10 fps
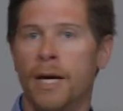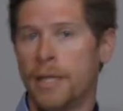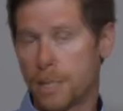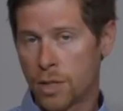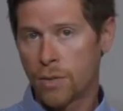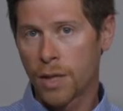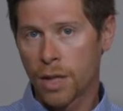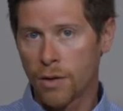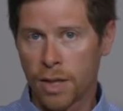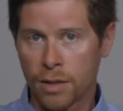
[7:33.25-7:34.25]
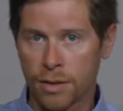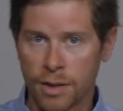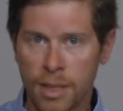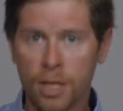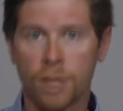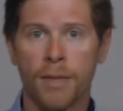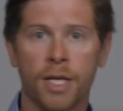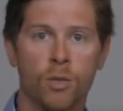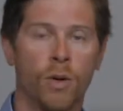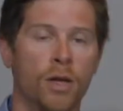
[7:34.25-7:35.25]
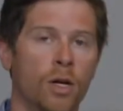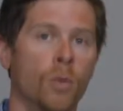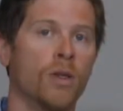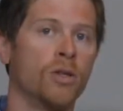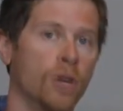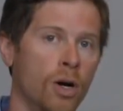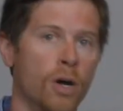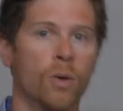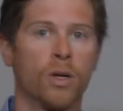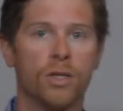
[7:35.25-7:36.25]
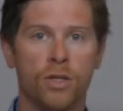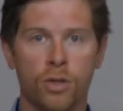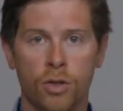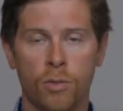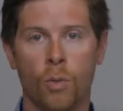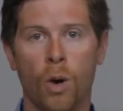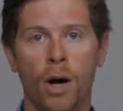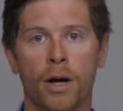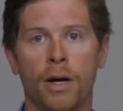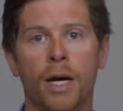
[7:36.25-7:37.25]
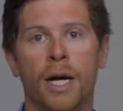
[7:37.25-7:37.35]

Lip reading: This is a really critical distinction because whether you withdraw or consume water